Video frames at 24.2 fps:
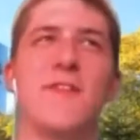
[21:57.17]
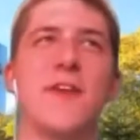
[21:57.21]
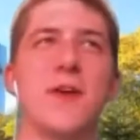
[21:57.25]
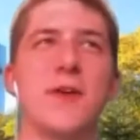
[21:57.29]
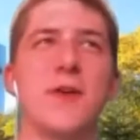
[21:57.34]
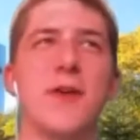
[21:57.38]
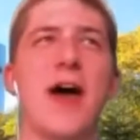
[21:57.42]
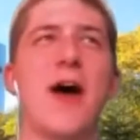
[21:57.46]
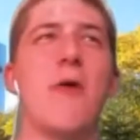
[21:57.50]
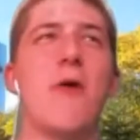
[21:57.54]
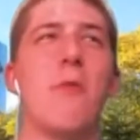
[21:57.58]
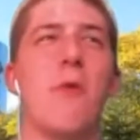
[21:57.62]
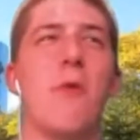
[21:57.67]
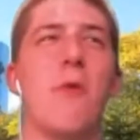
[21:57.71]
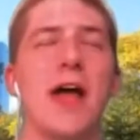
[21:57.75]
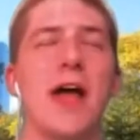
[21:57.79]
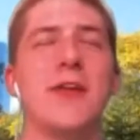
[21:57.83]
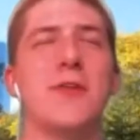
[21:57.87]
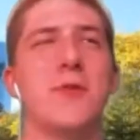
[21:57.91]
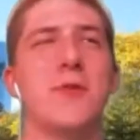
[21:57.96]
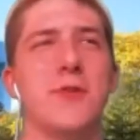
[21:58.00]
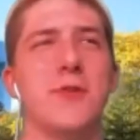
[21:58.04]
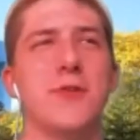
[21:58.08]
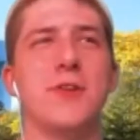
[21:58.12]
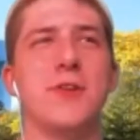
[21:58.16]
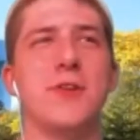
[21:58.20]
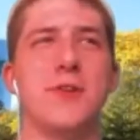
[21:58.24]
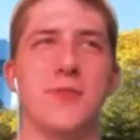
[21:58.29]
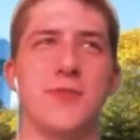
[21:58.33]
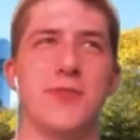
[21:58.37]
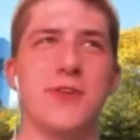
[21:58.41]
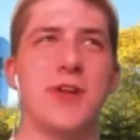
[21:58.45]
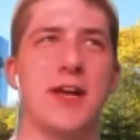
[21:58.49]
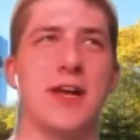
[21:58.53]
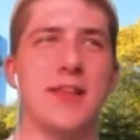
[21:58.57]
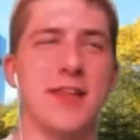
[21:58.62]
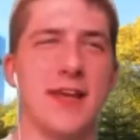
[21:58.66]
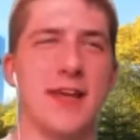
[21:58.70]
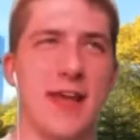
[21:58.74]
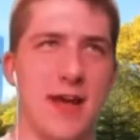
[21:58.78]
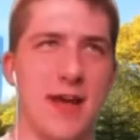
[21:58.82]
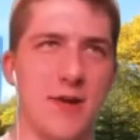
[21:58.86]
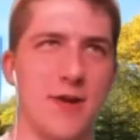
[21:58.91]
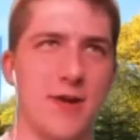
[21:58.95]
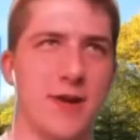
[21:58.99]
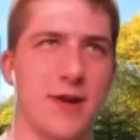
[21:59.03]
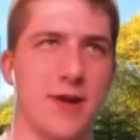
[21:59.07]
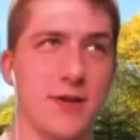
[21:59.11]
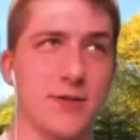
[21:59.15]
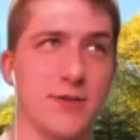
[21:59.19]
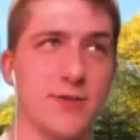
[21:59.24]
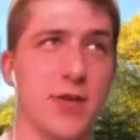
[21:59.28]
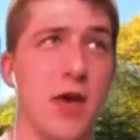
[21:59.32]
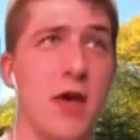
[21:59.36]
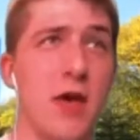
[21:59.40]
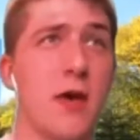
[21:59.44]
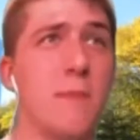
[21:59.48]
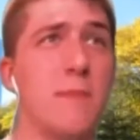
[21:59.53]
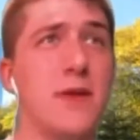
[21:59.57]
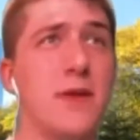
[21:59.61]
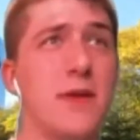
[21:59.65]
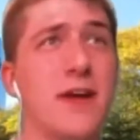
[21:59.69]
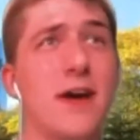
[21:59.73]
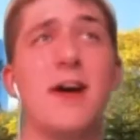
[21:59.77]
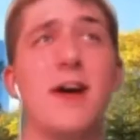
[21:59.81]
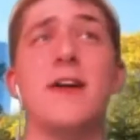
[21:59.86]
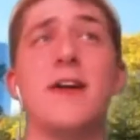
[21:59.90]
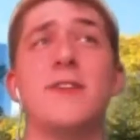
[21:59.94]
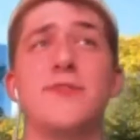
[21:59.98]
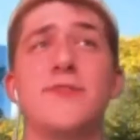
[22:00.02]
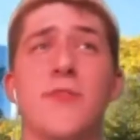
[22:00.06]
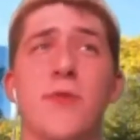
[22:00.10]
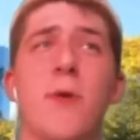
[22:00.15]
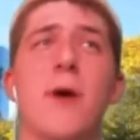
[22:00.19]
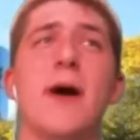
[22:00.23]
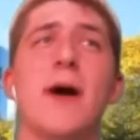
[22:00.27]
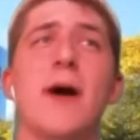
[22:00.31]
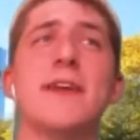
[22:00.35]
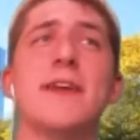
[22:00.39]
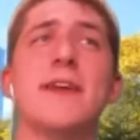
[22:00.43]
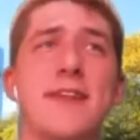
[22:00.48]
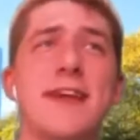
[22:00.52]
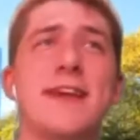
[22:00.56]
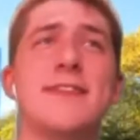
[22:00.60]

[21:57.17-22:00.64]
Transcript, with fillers: figured out why you couldn't use it on the carriers because Verizon,